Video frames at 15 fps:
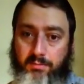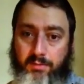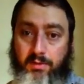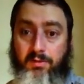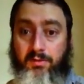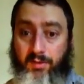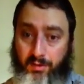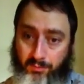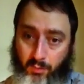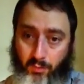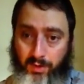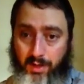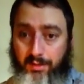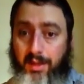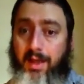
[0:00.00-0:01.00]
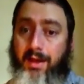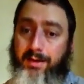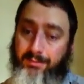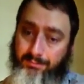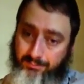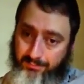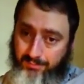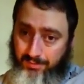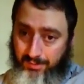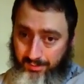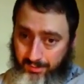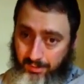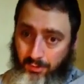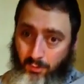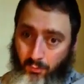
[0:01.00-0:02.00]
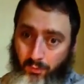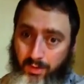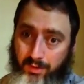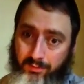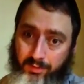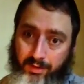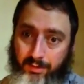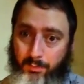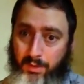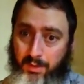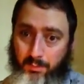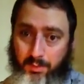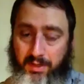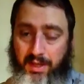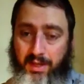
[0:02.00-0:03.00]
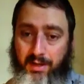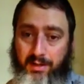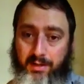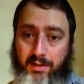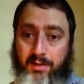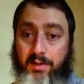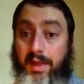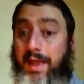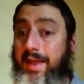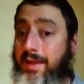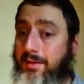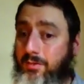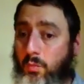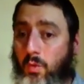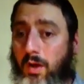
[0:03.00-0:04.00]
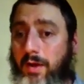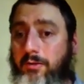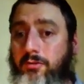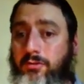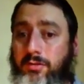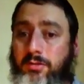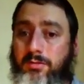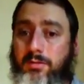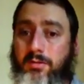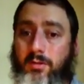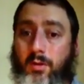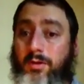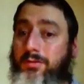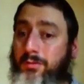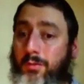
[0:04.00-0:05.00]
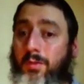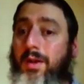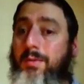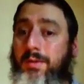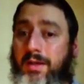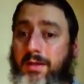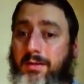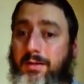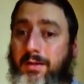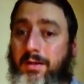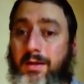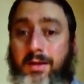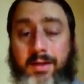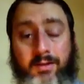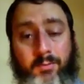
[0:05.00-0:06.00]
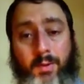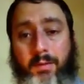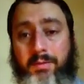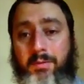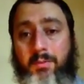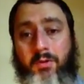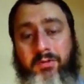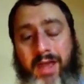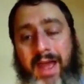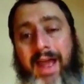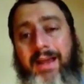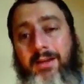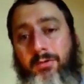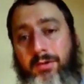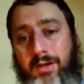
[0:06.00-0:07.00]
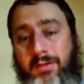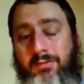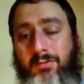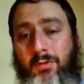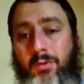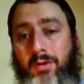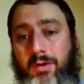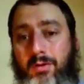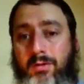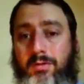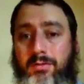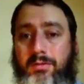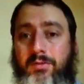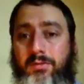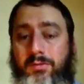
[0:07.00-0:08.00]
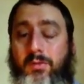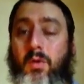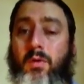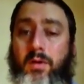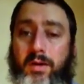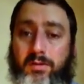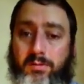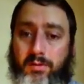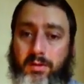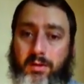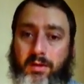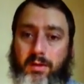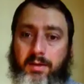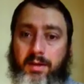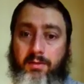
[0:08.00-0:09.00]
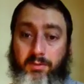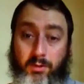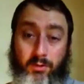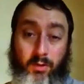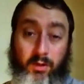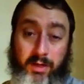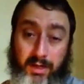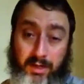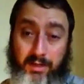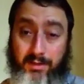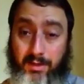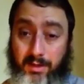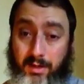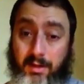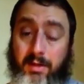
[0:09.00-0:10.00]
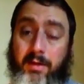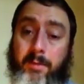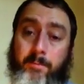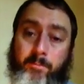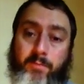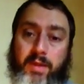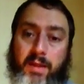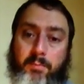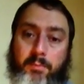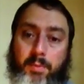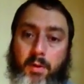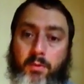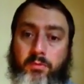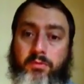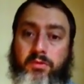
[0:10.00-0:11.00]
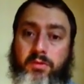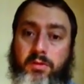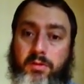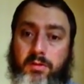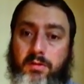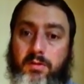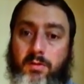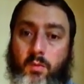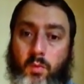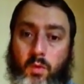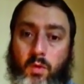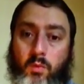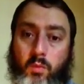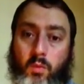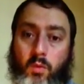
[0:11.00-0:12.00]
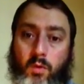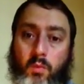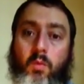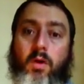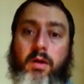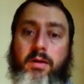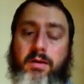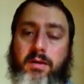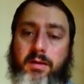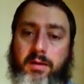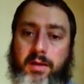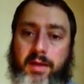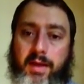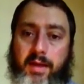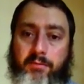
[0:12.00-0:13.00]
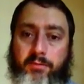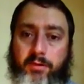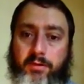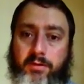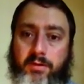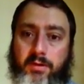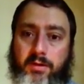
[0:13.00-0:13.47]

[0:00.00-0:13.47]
instead of going online, read Encyclopedia Britannica and watch Lawrence of Arabia. It's probably the most accurate historical stories if you're looking at the post-World War I effort.